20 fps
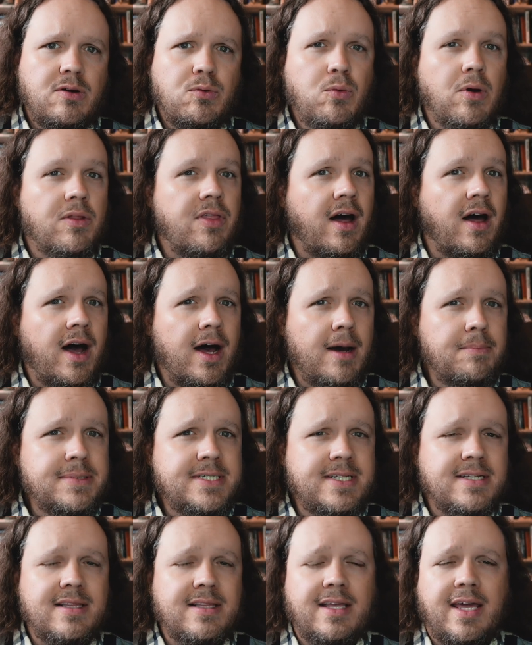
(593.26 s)
With
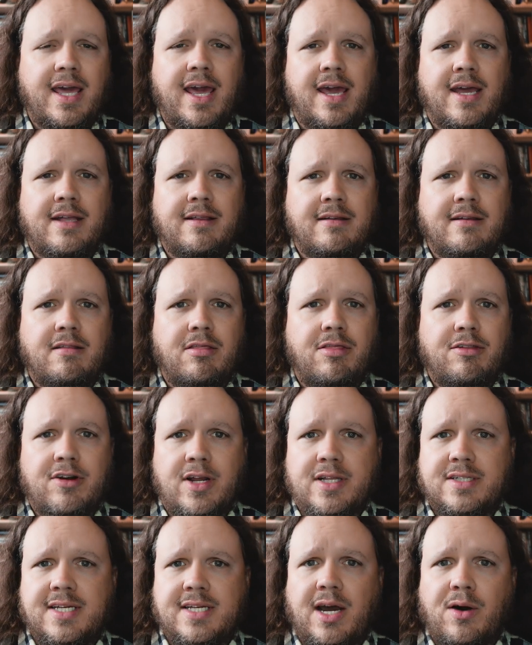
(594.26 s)
oppositely handed
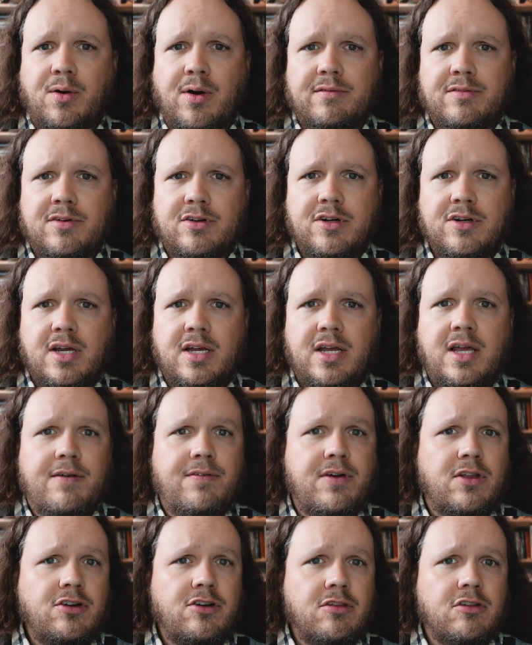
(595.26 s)
threads, however,
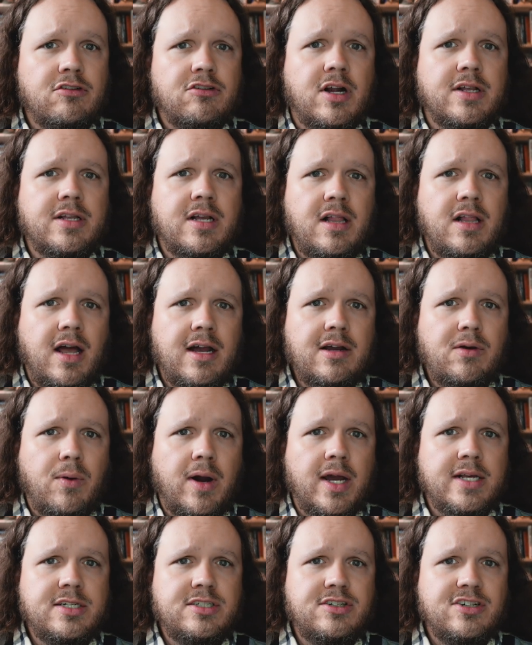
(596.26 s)
if you turn the rod
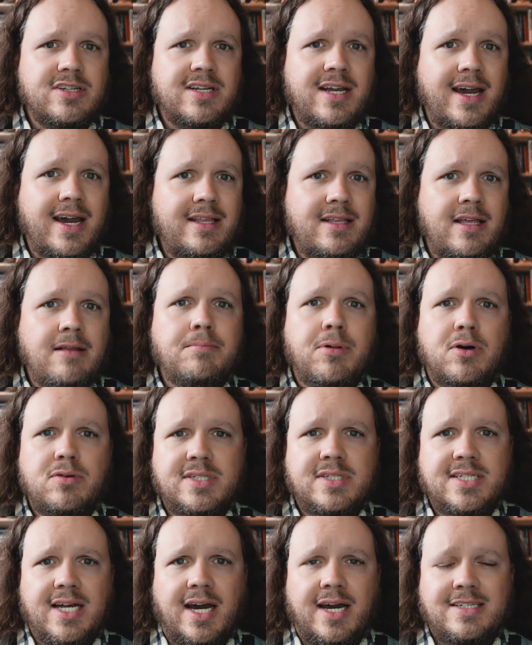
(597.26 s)
clockwise, you're tightening
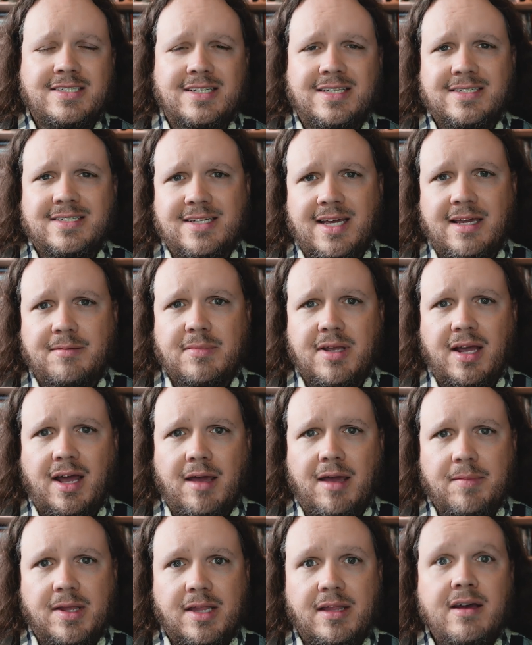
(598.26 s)
both sides at the same
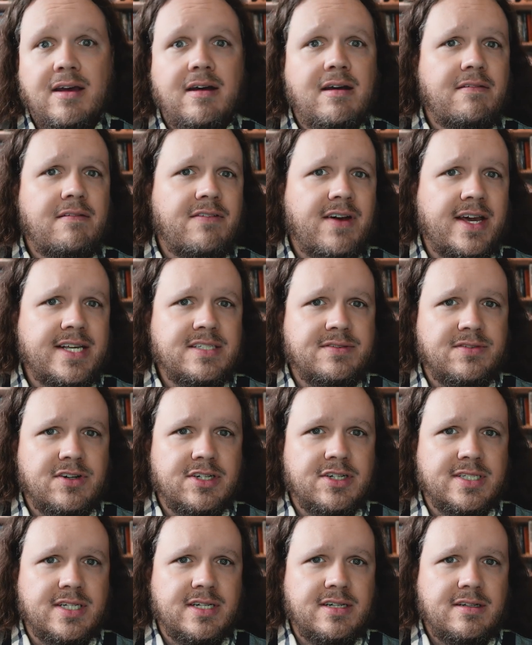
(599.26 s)
time, and vice
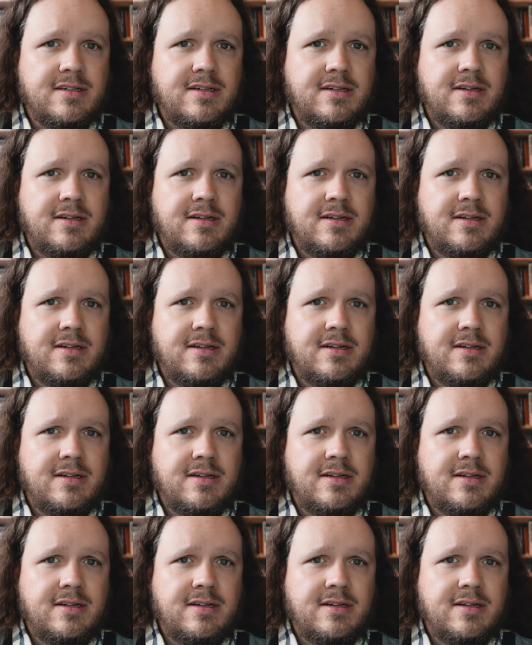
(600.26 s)
versa.